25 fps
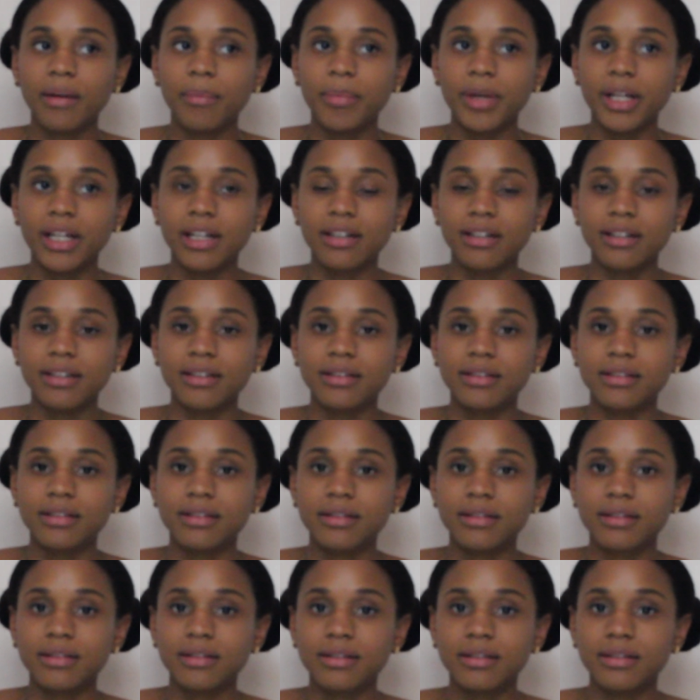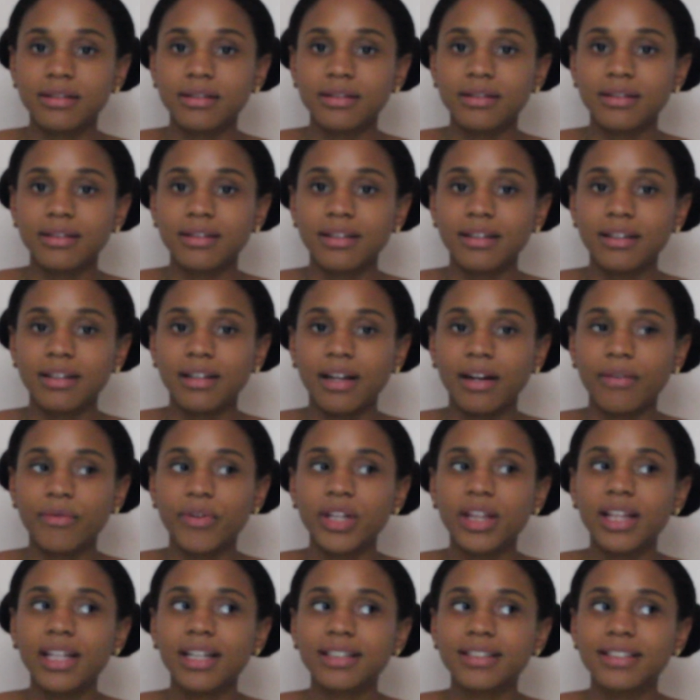because
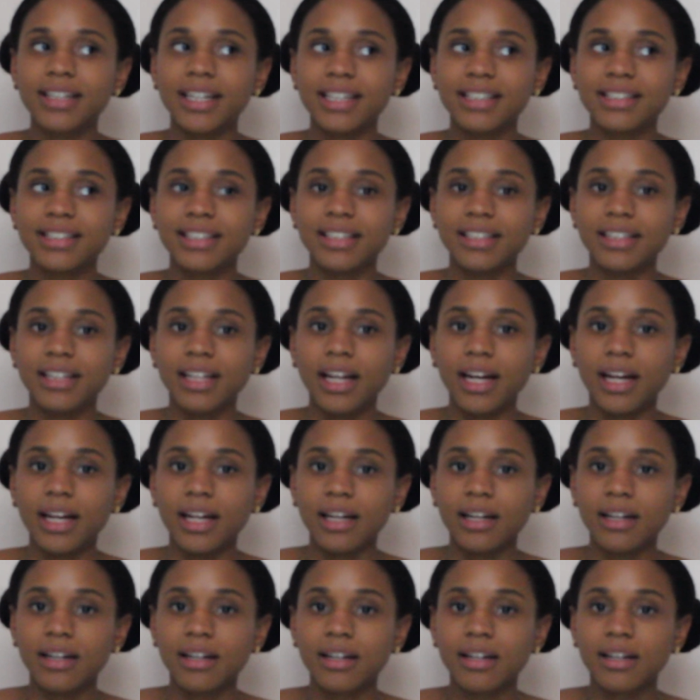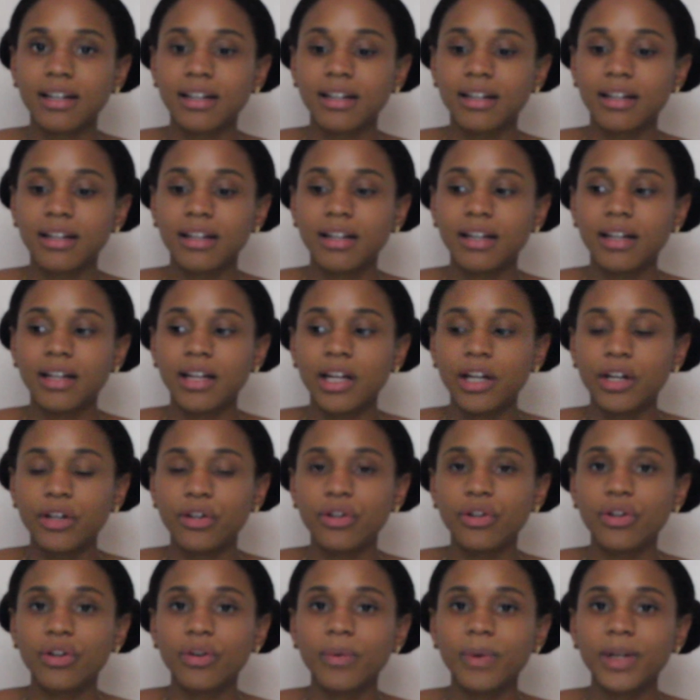everything tasted like,
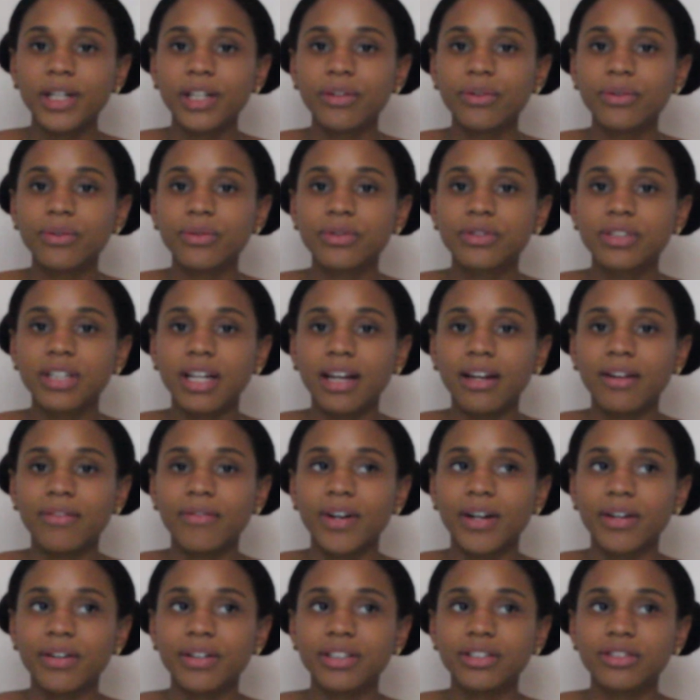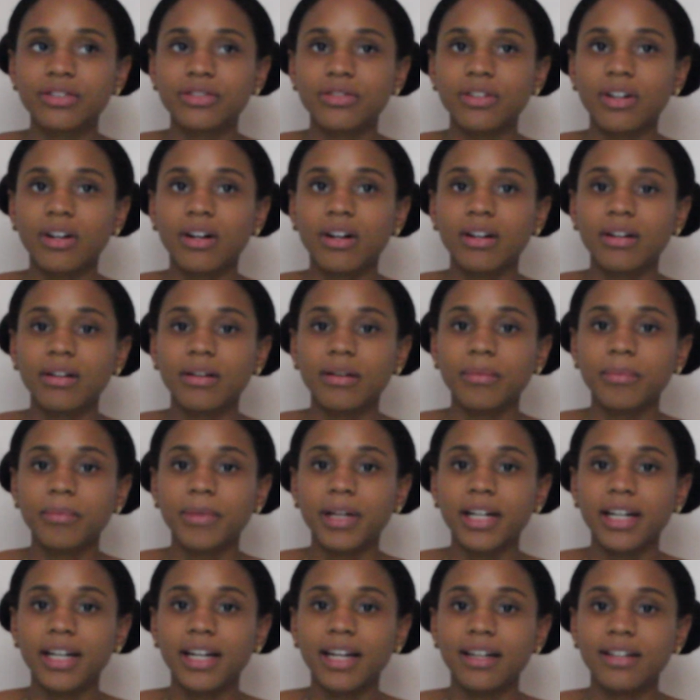you know when you take very strong
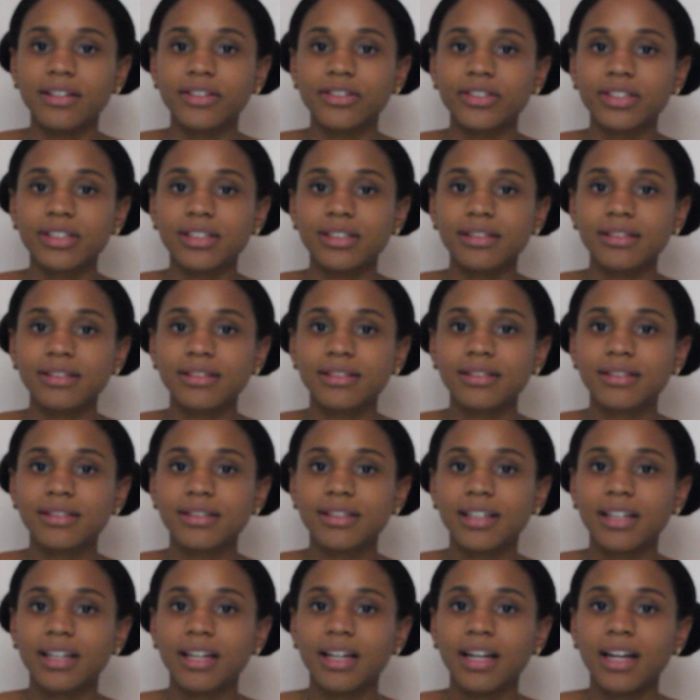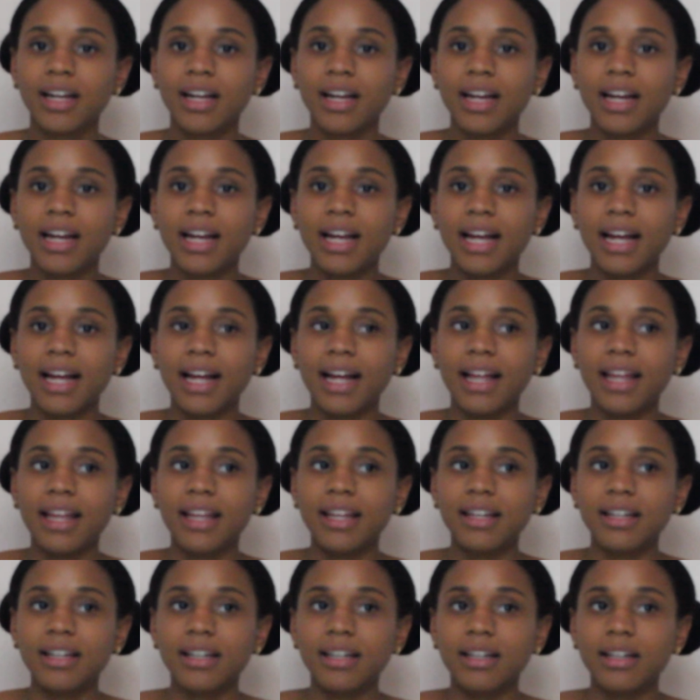medication
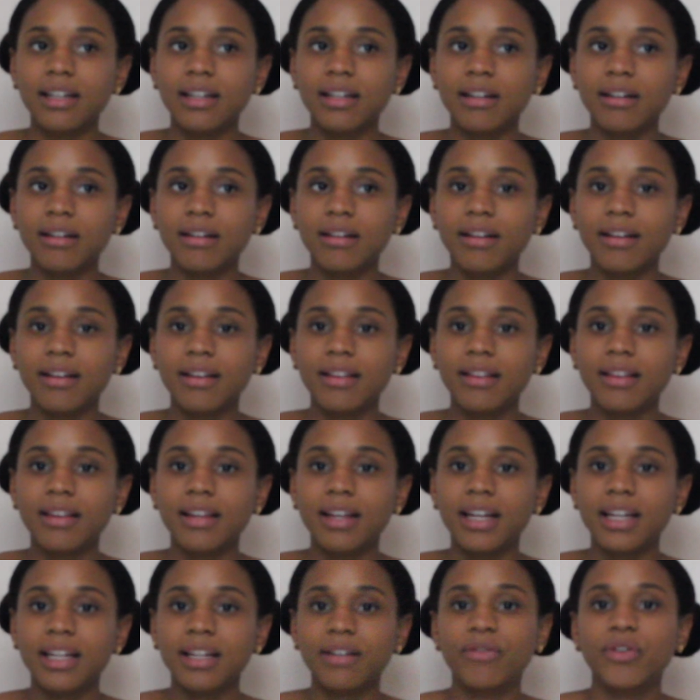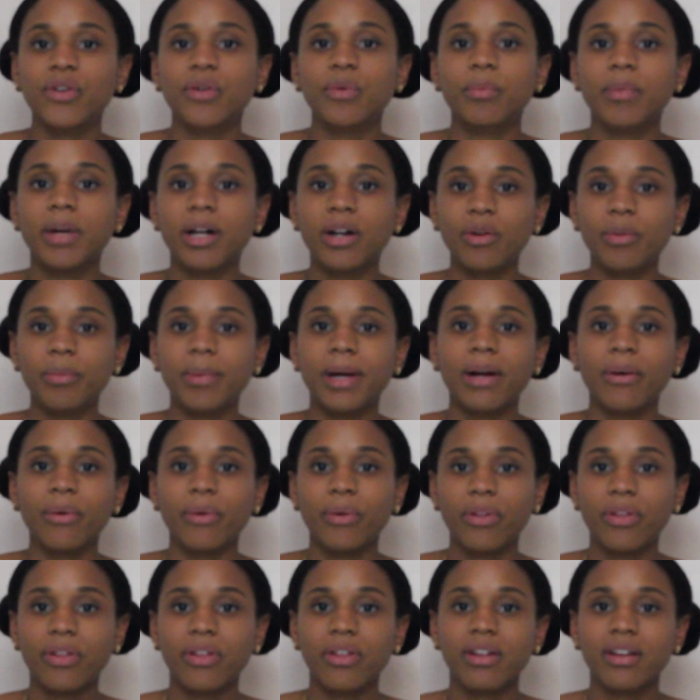and they give you metal
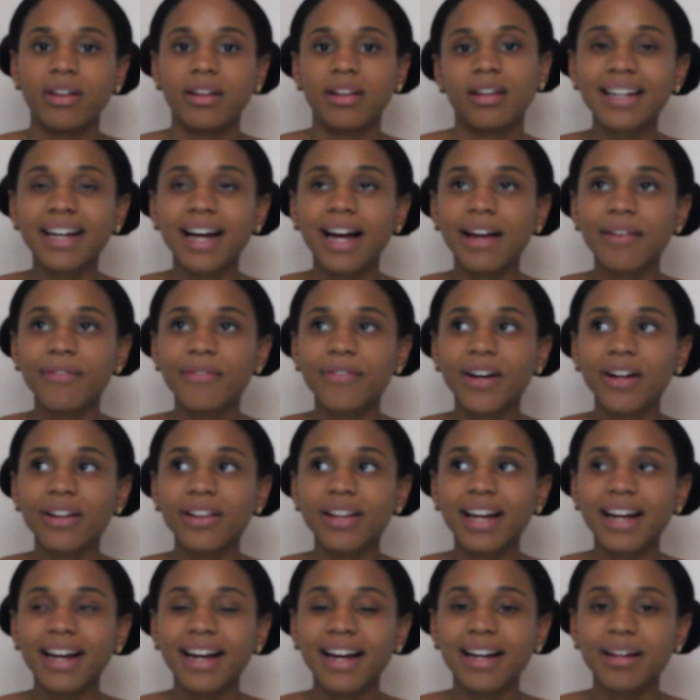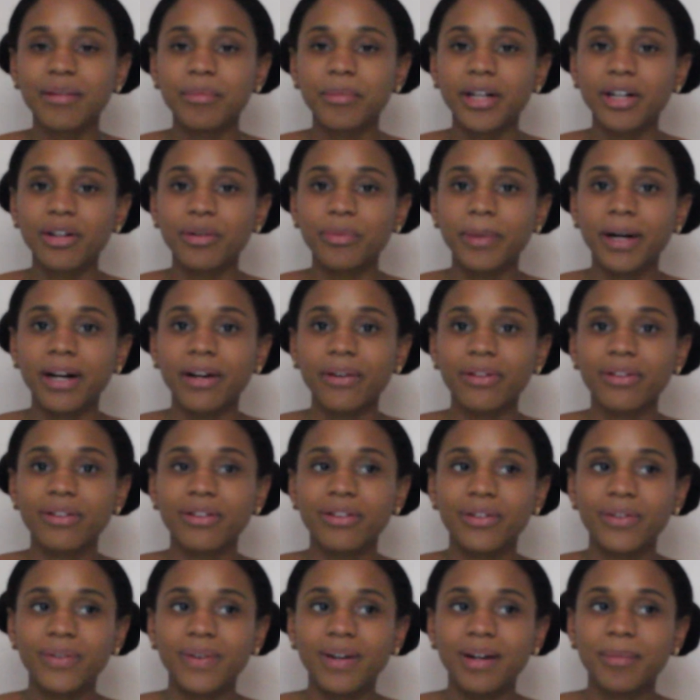mouth? I felt like I had metal mouth
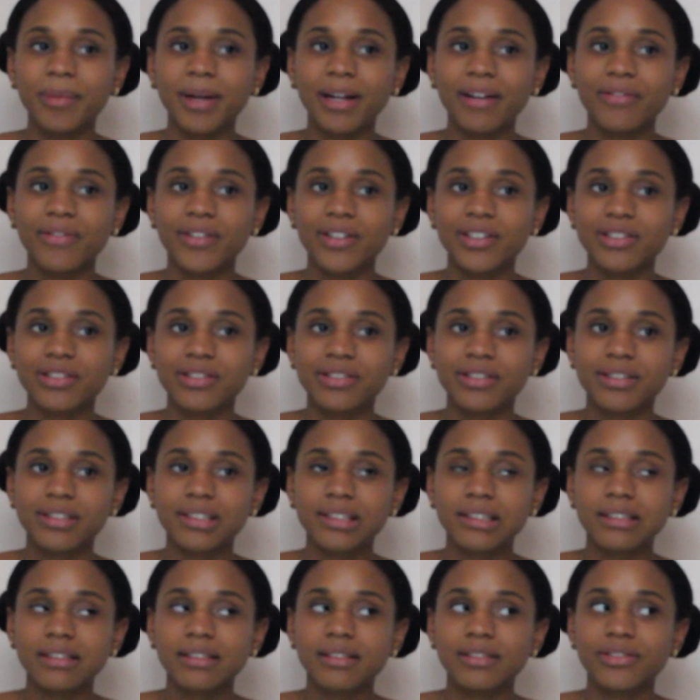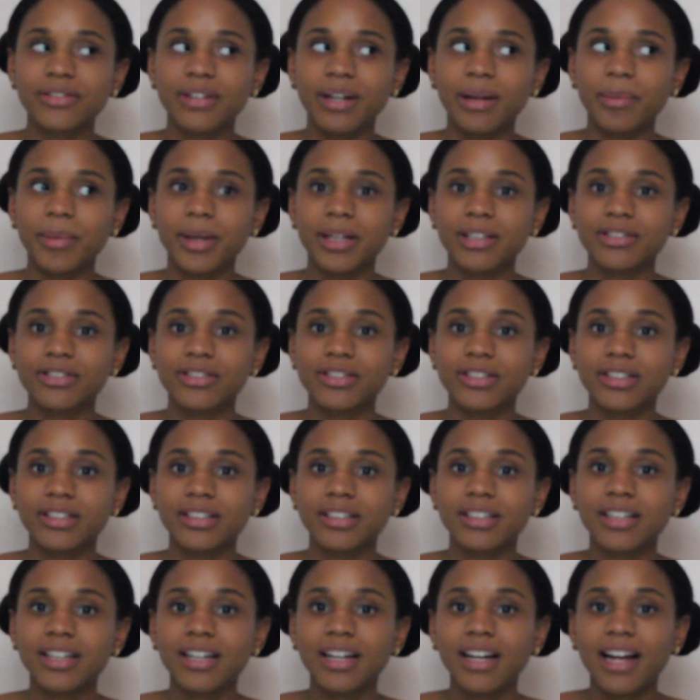throughout my first
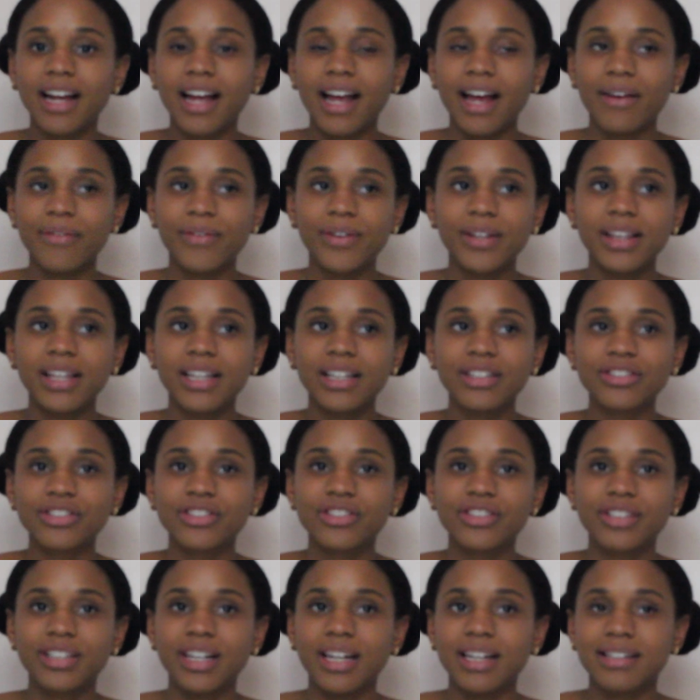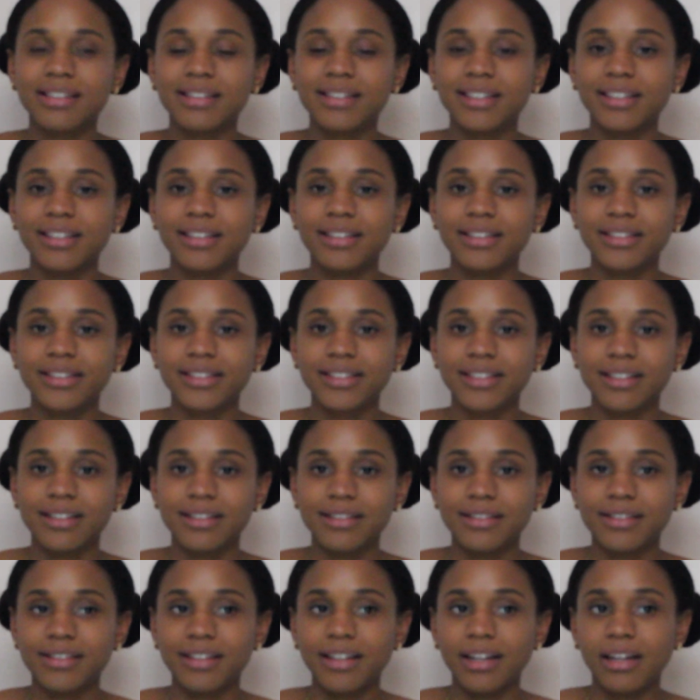trimester. Everything just tasted
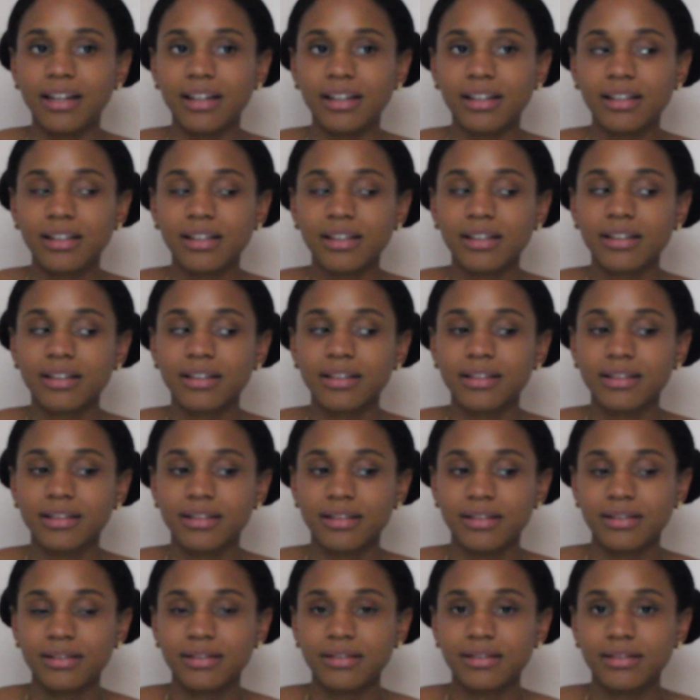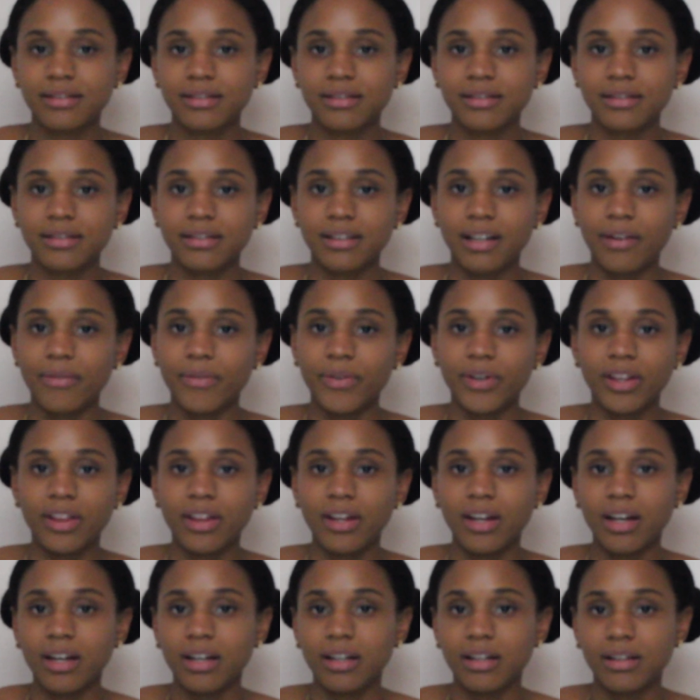disgusting.
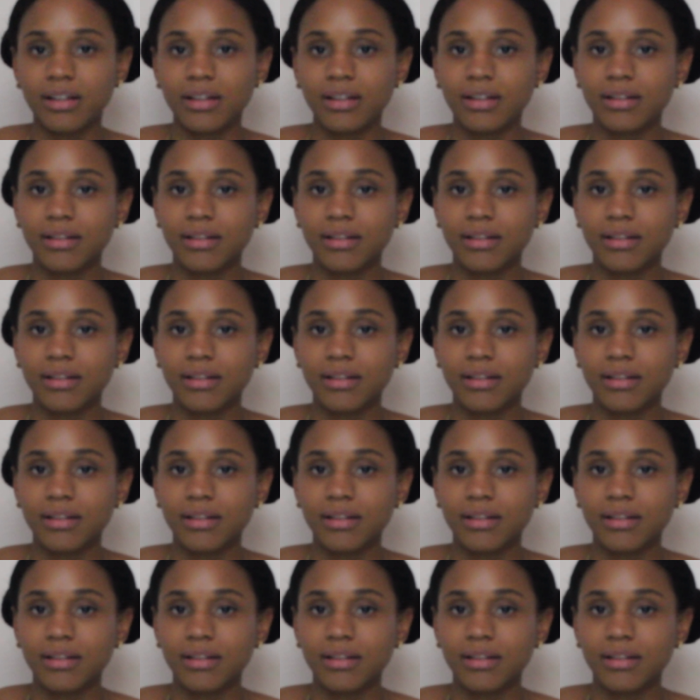Everything.